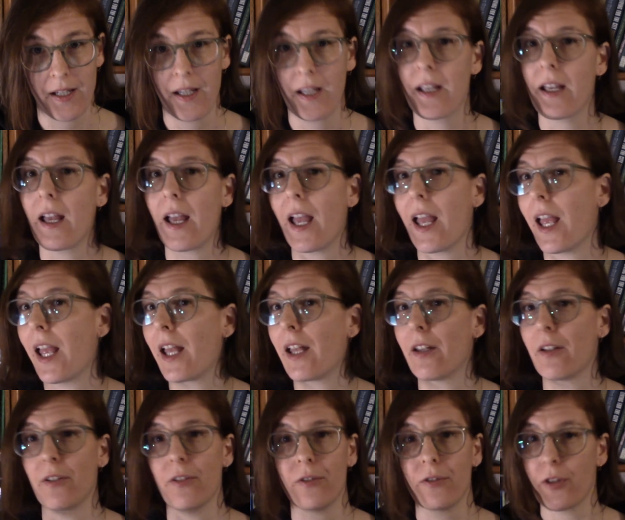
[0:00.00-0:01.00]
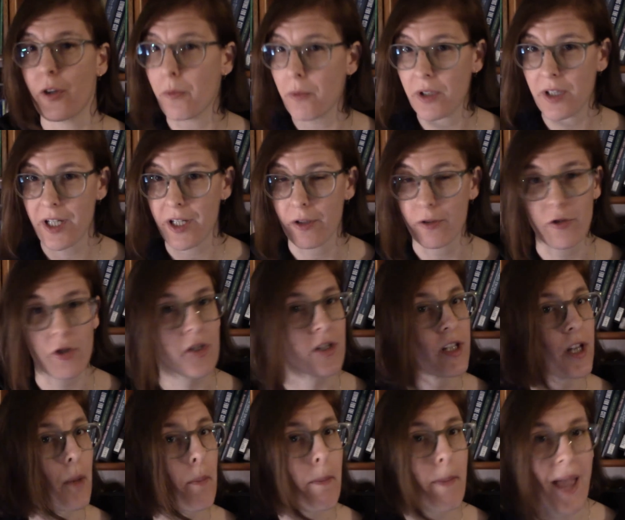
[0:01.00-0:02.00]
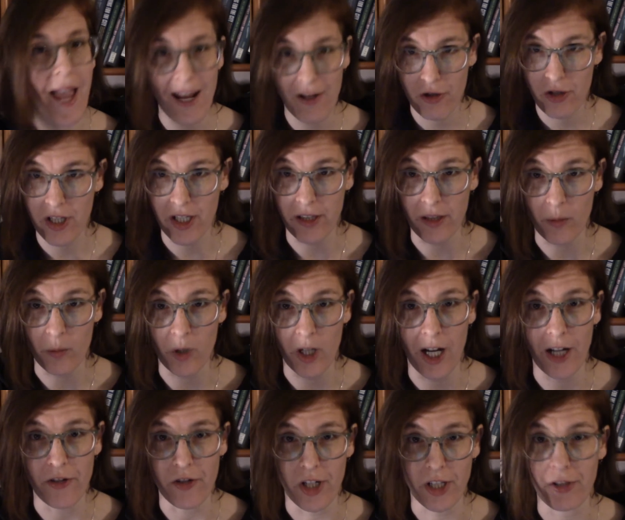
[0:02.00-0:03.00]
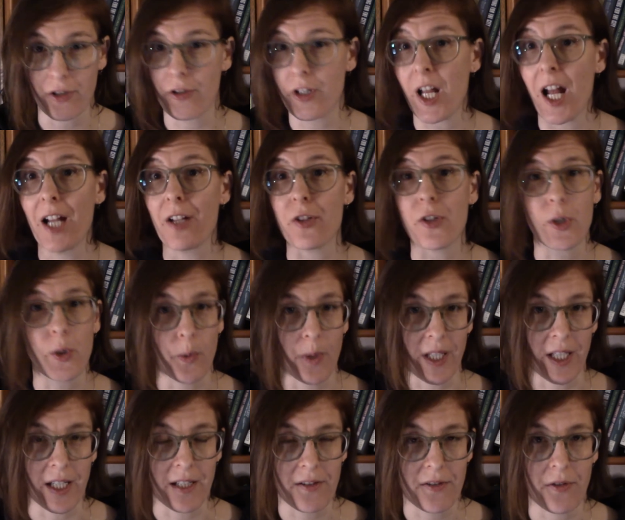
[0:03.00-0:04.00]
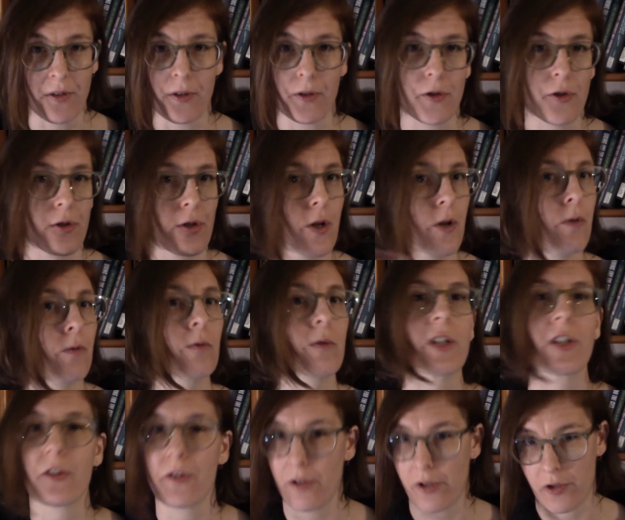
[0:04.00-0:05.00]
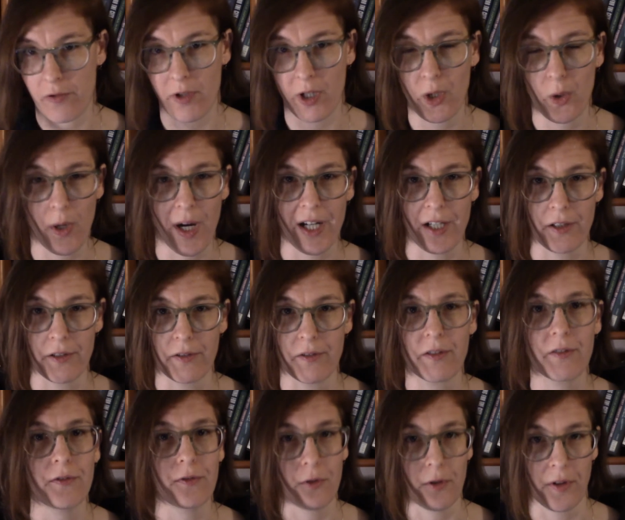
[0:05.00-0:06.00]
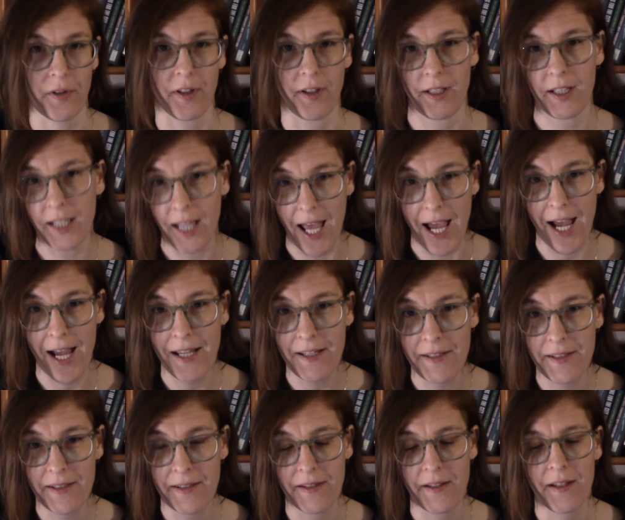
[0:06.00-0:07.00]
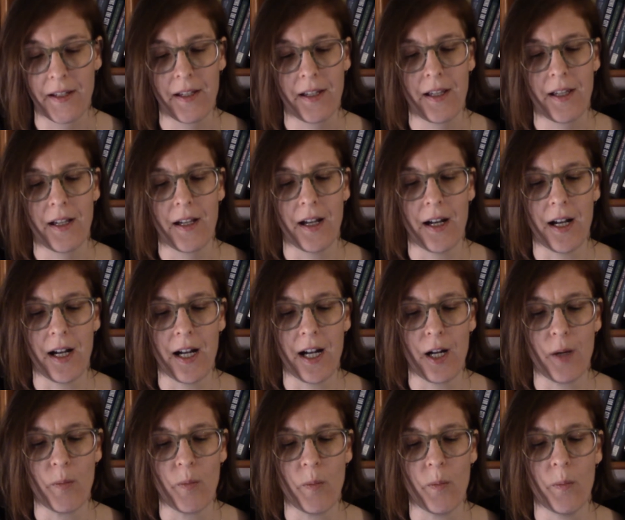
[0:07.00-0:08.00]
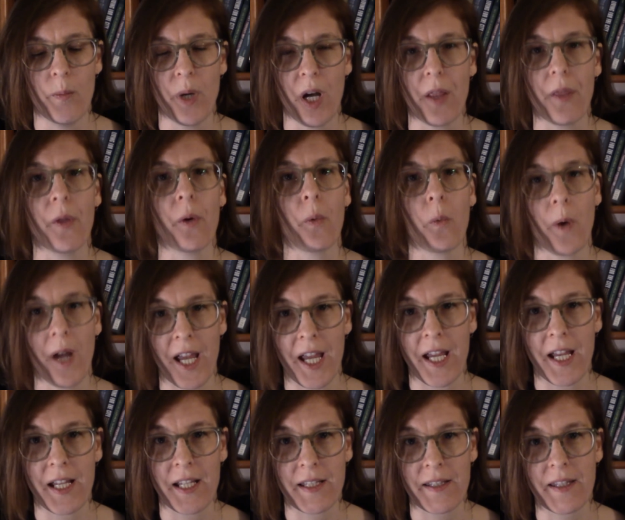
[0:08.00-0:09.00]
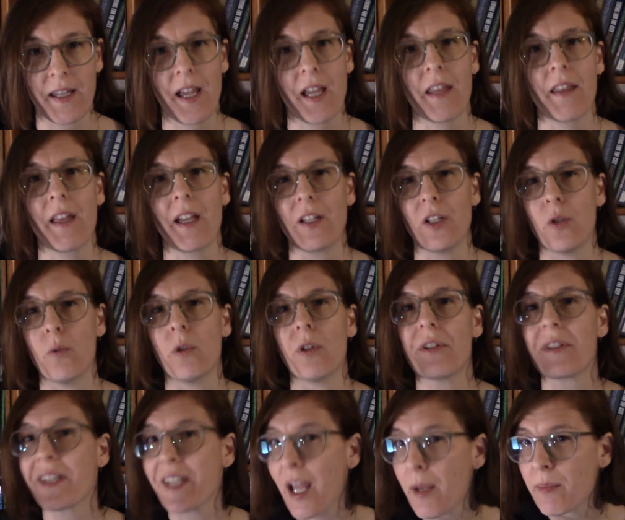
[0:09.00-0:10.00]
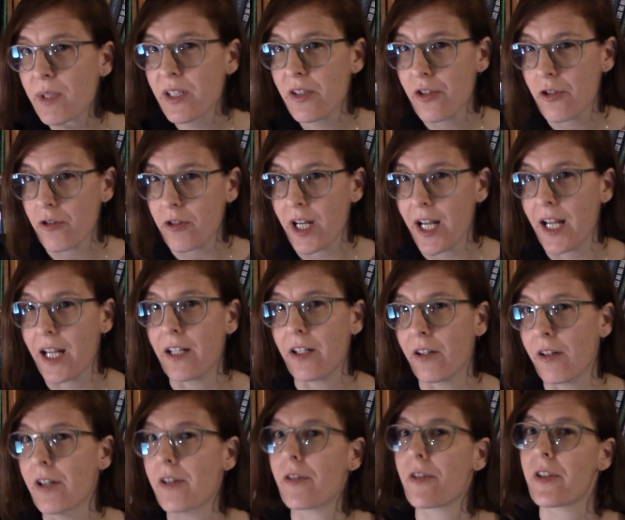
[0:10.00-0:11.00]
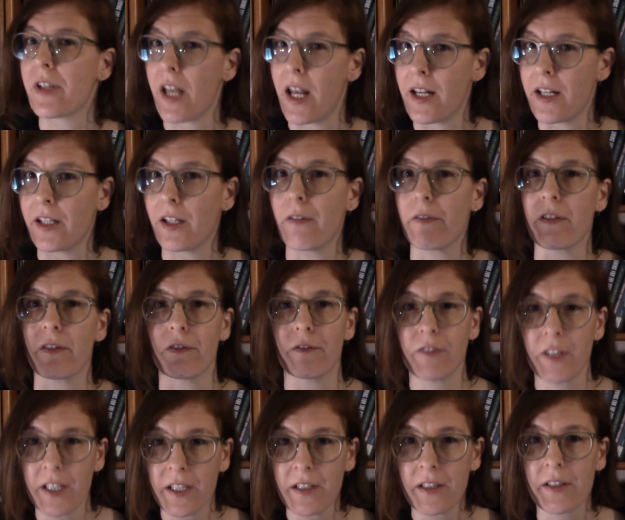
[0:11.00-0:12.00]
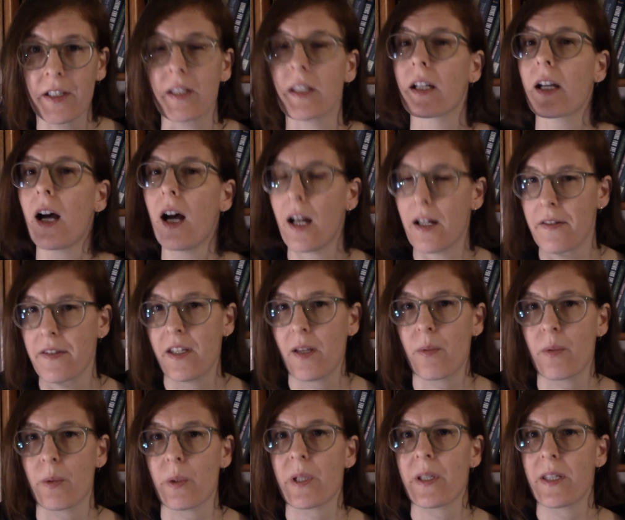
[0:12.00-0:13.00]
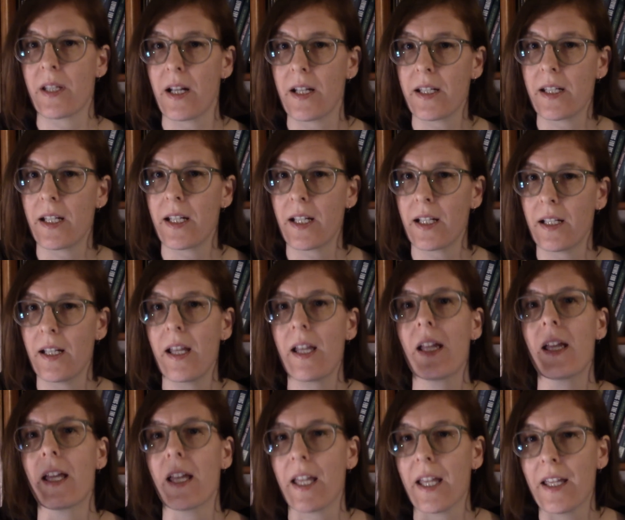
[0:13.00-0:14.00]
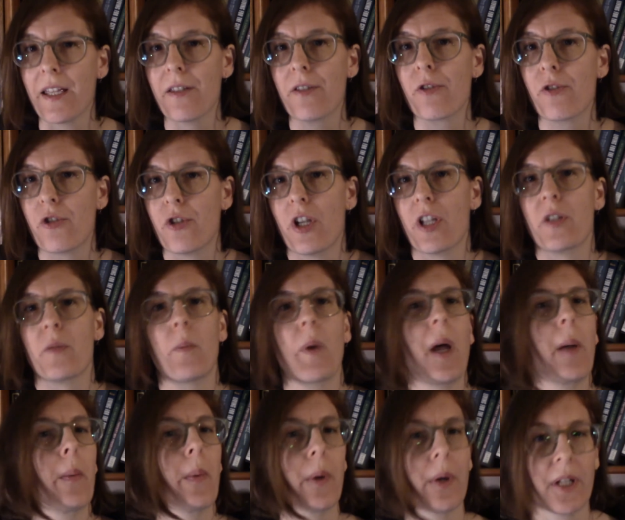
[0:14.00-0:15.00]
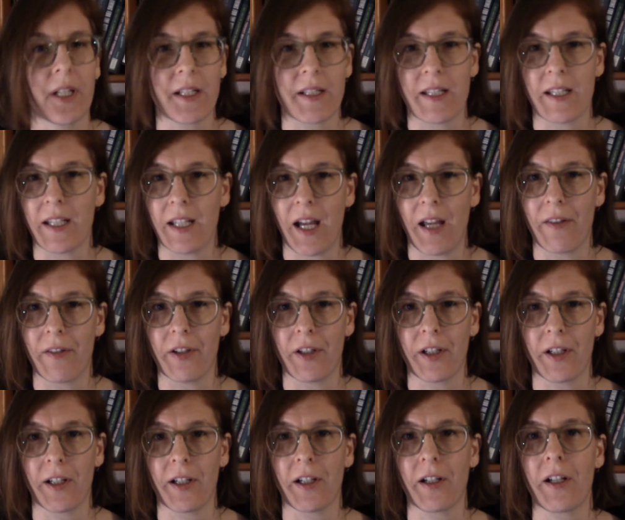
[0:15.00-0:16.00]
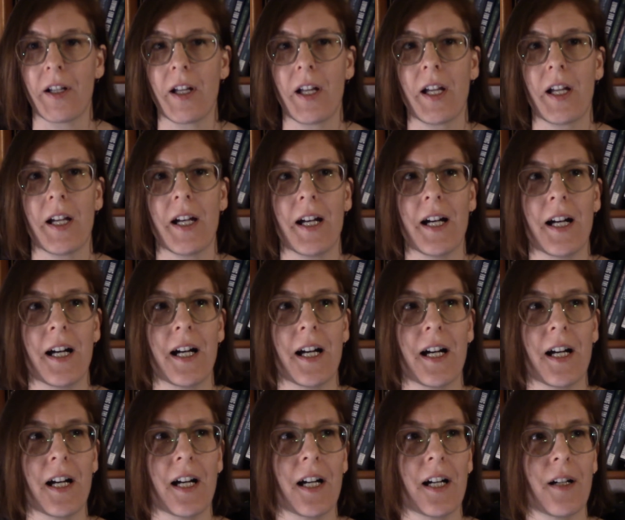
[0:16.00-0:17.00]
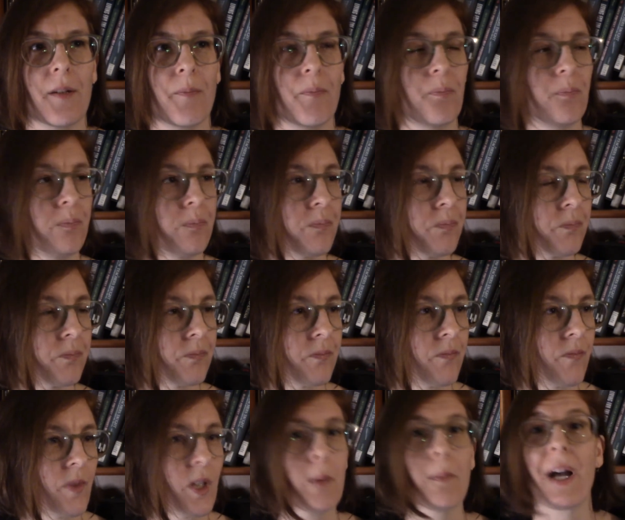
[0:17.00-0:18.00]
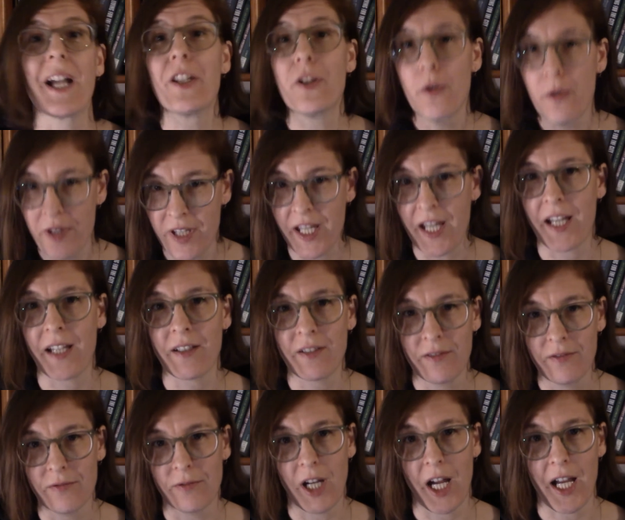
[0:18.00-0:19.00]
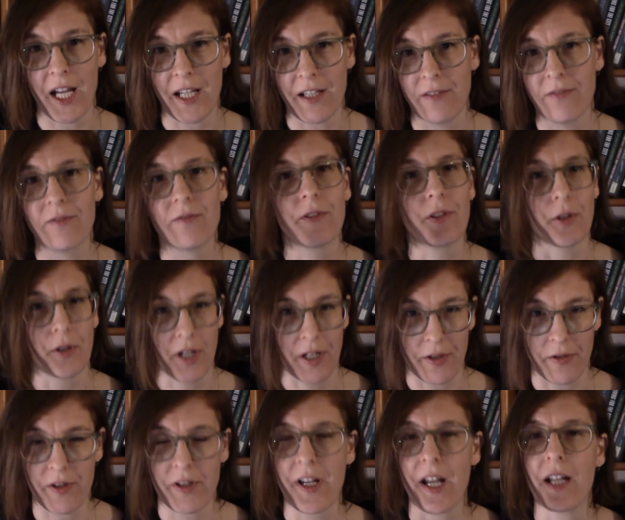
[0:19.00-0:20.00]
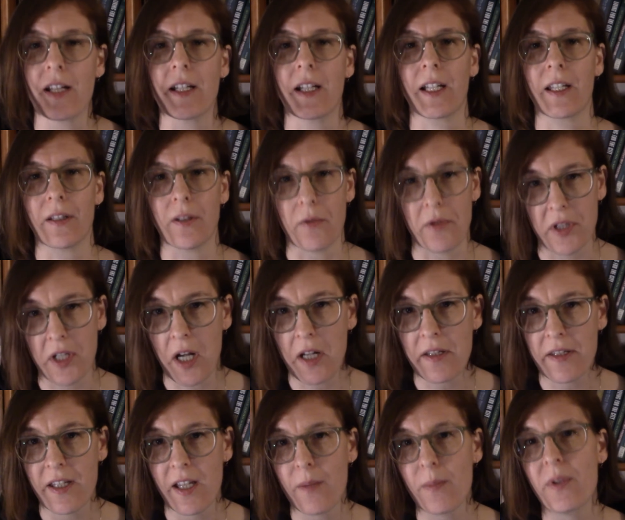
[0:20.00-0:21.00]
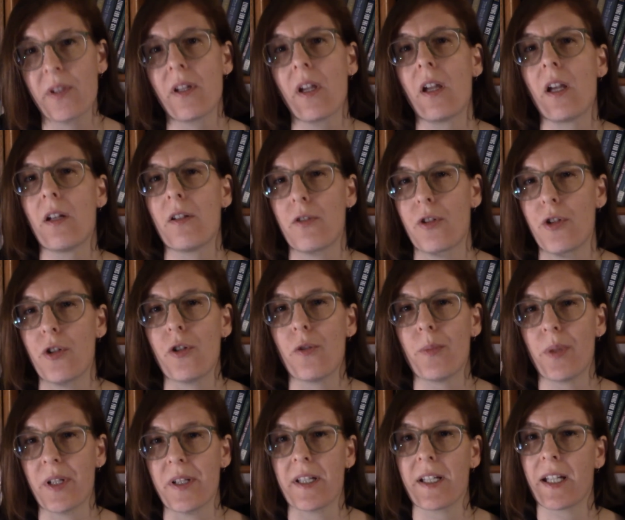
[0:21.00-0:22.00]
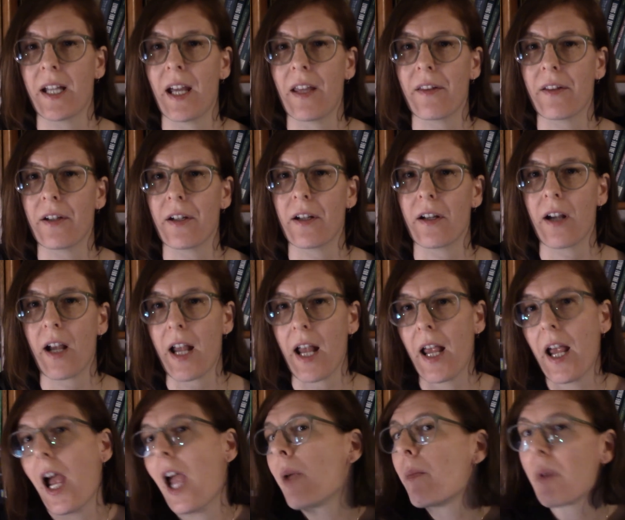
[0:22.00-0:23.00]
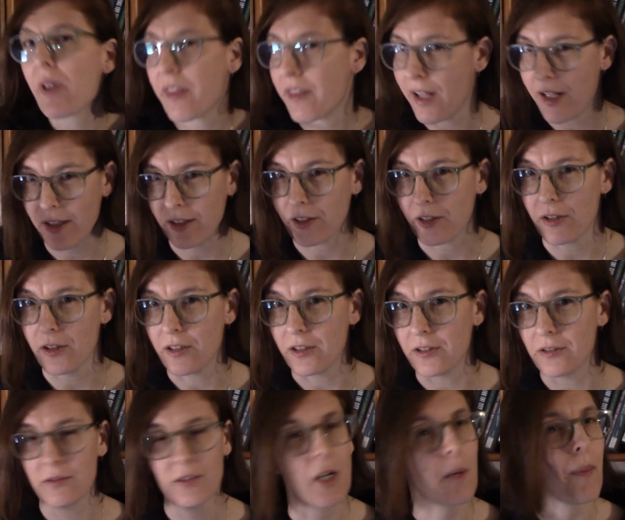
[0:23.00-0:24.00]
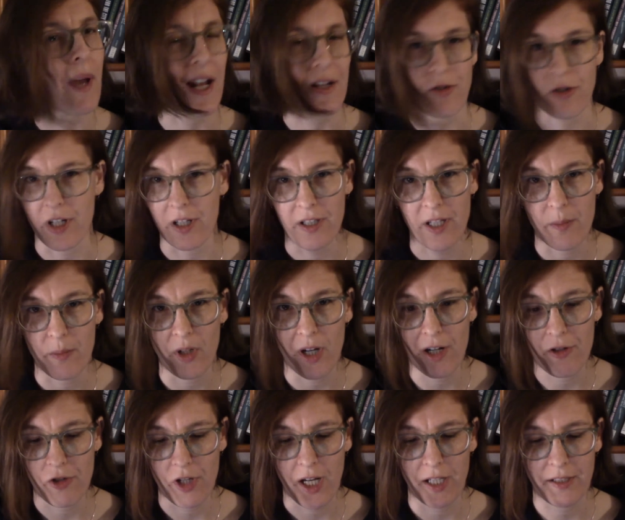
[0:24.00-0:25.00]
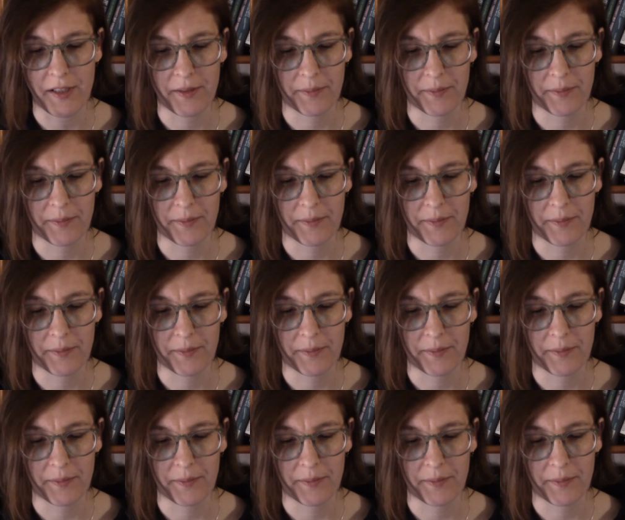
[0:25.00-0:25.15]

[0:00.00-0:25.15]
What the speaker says: And don't worry, you're just imagining the project, you're not doing it. So there's no research required for the class. But the ways that you will demonstrate your understanding of the field and the concepts we're studying is just by putting together, by using, right, your understanding in those concepts to put together a hypothetical imaginary project.